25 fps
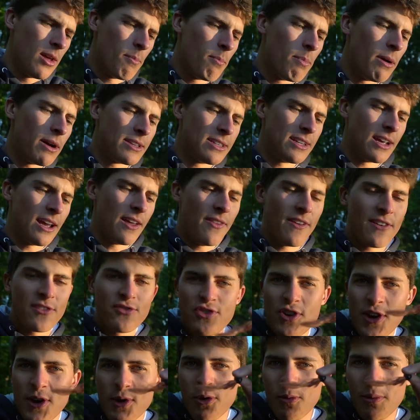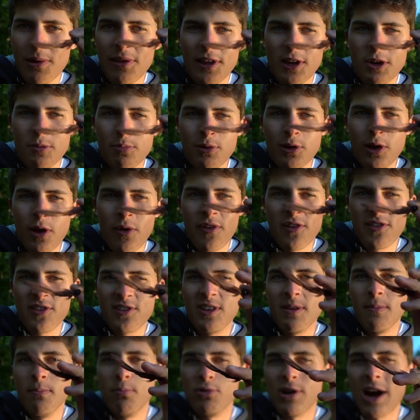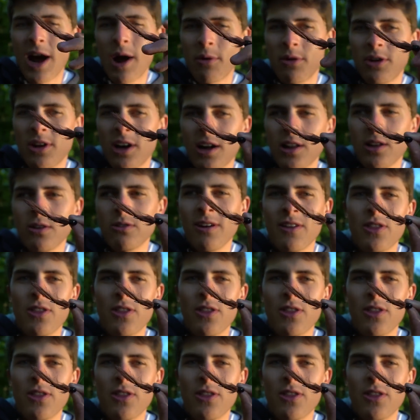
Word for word: But uh, this jig will be linked below. This is the brown color,